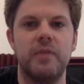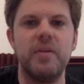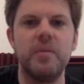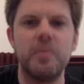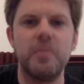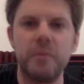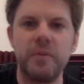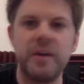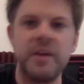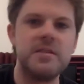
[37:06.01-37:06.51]

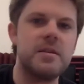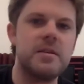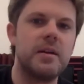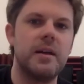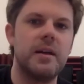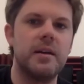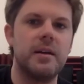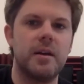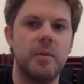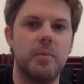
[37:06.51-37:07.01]

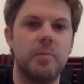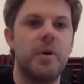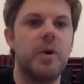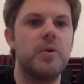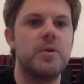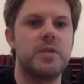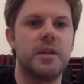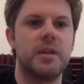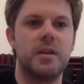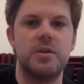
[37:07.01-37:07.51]
improvising and
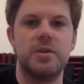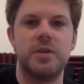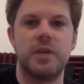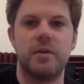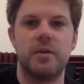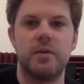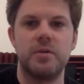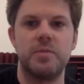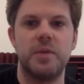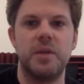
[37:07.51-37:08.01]
composing in
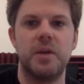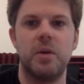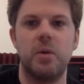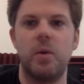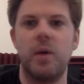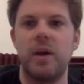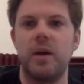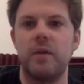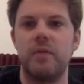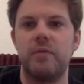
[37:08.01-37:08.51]
general is being
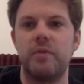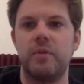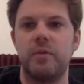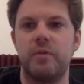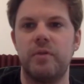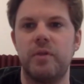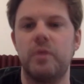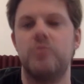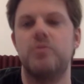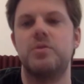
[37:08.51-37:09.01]
aware
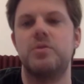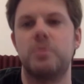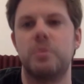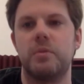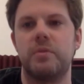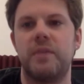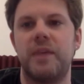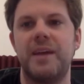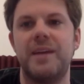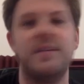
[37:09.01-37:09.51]
of those
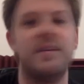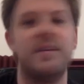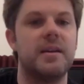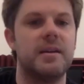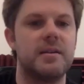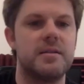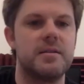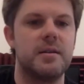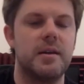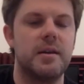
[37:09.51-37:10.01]
sort of
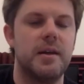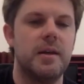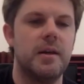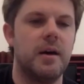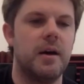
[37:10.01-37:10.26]
ideas.